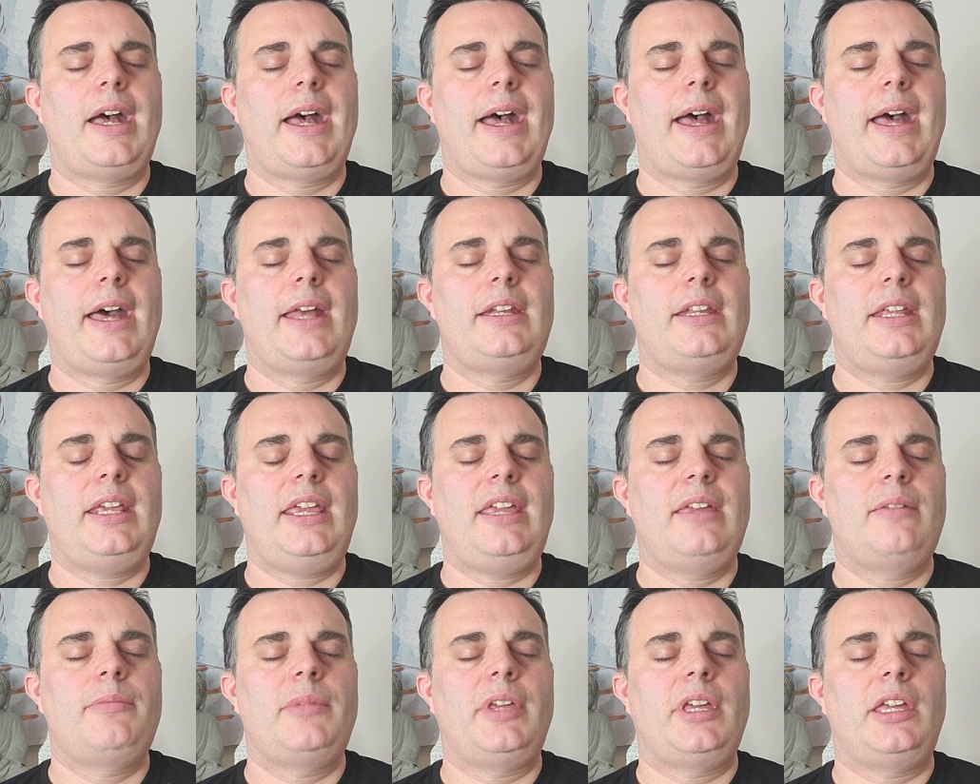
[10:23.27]
an
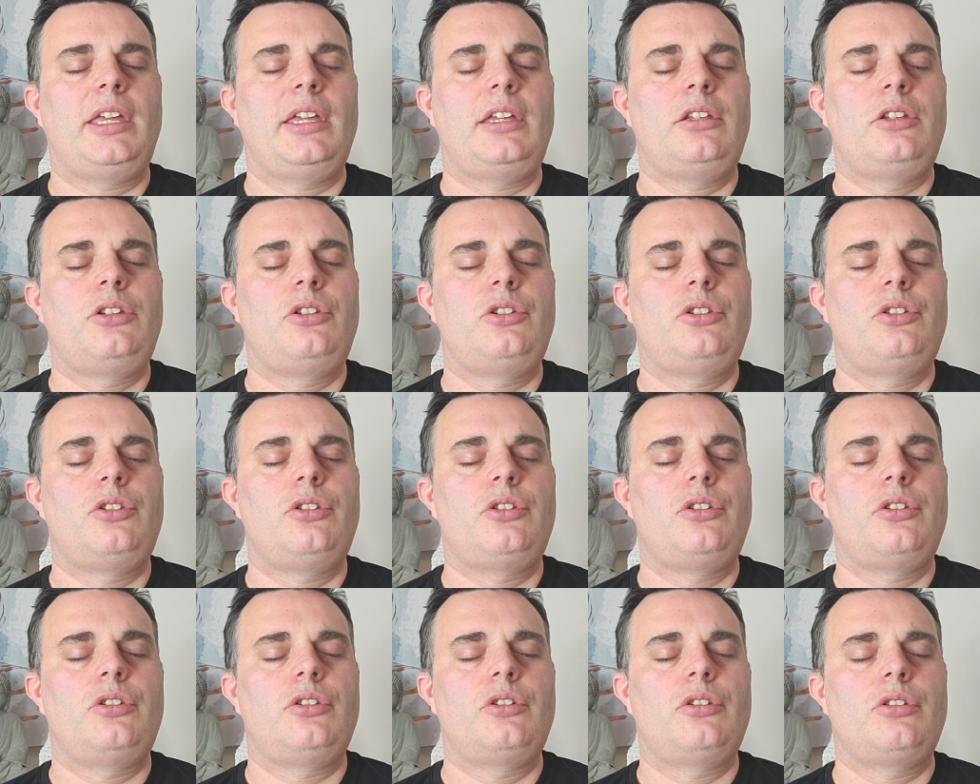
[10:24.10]

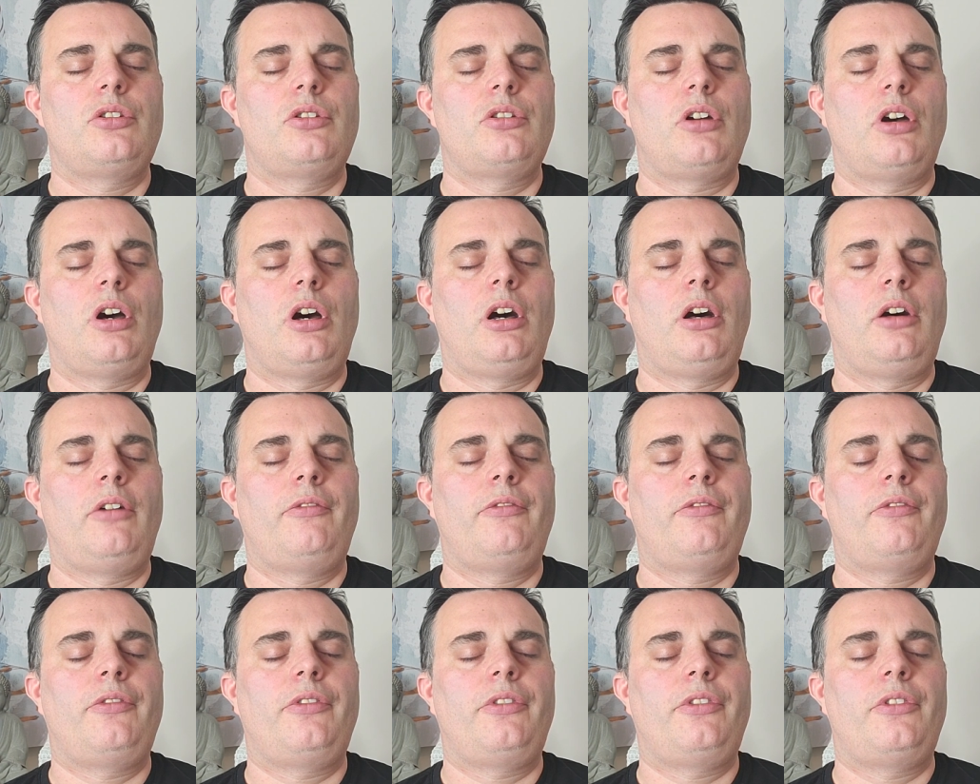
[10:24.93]
image
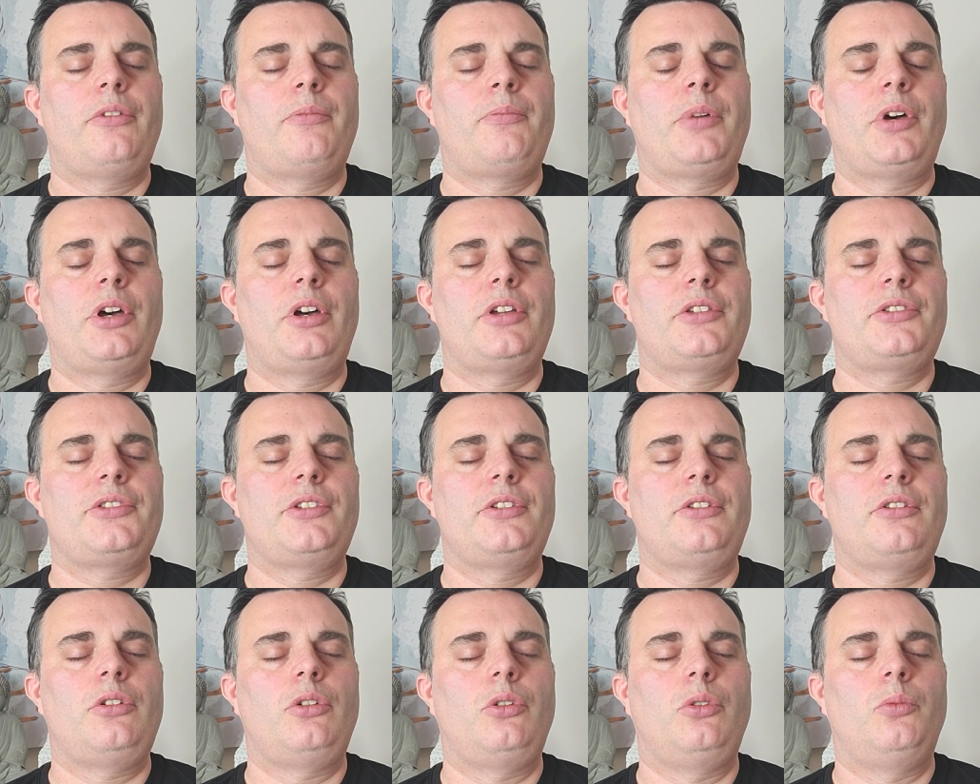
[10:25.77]
of the
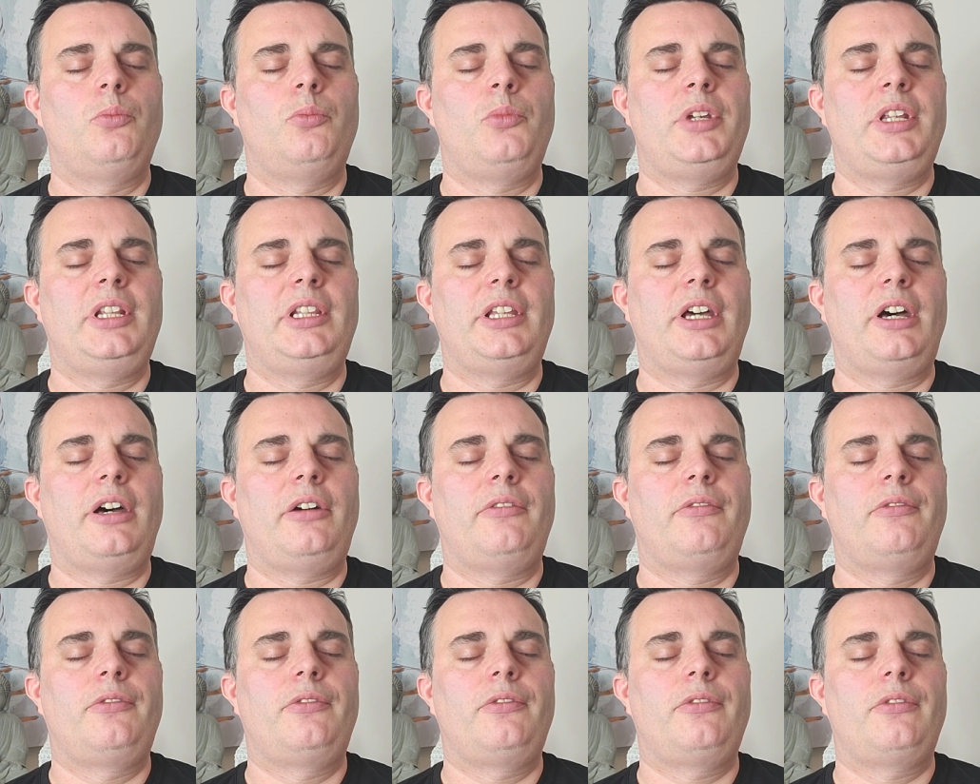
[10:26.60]
person whom we
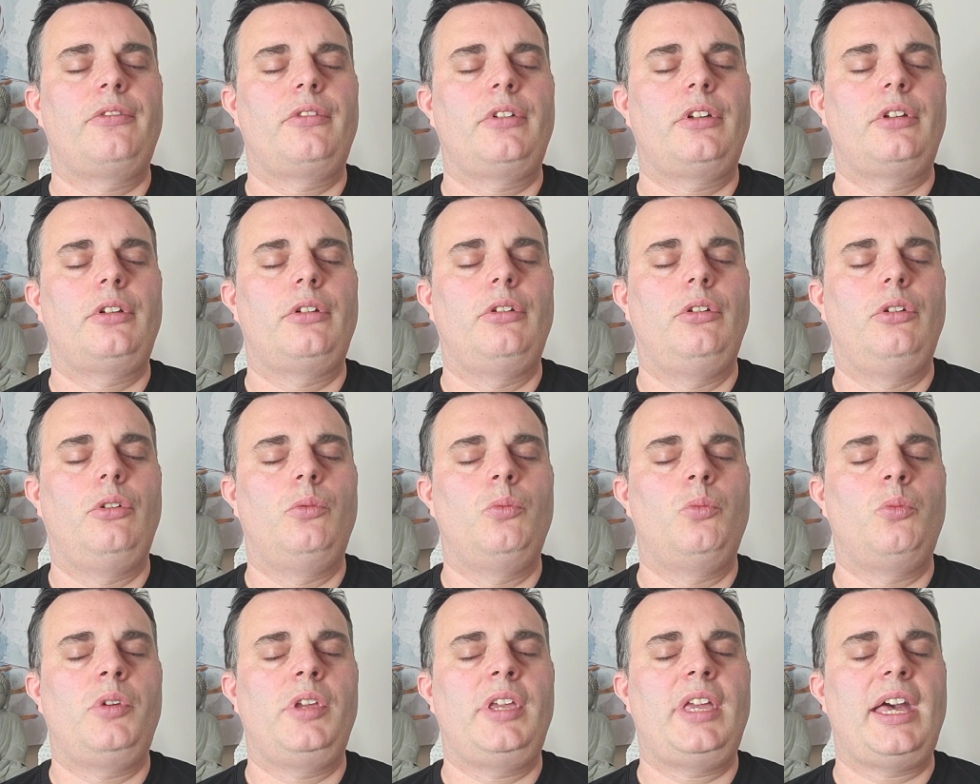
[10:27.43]
love,
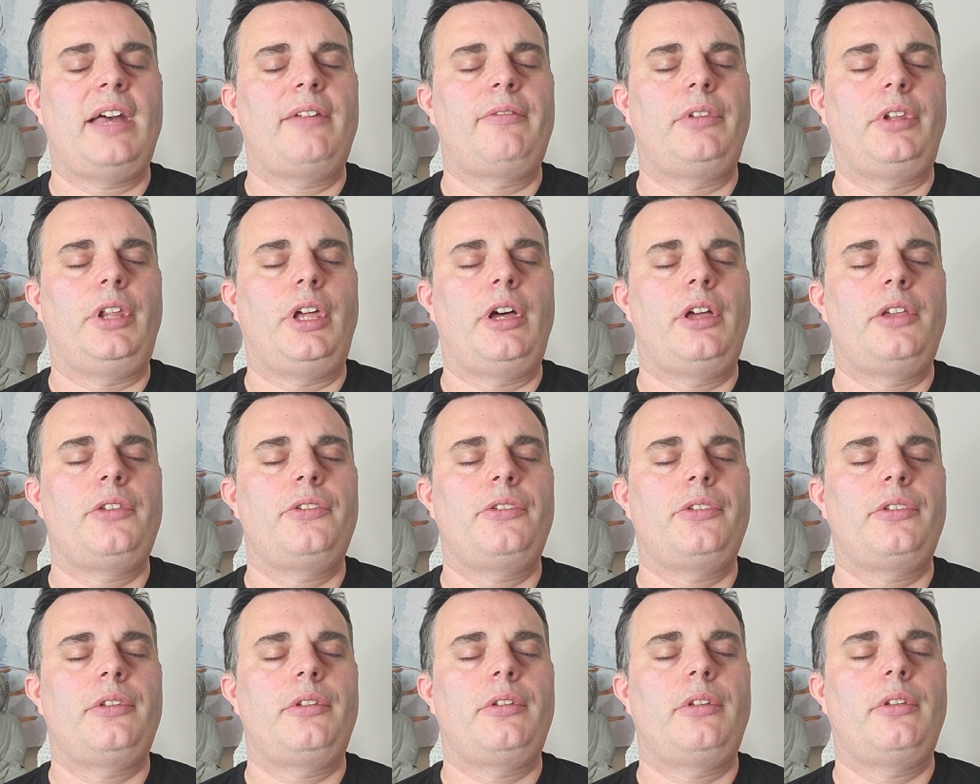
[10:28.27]
whom we have
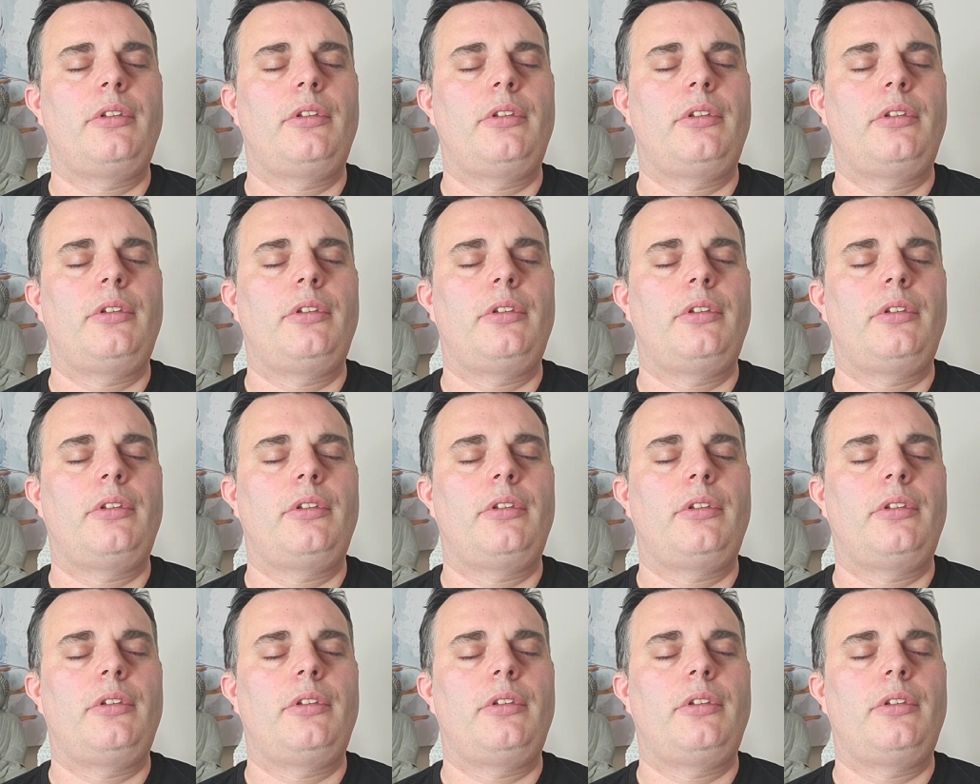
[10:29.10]
lost.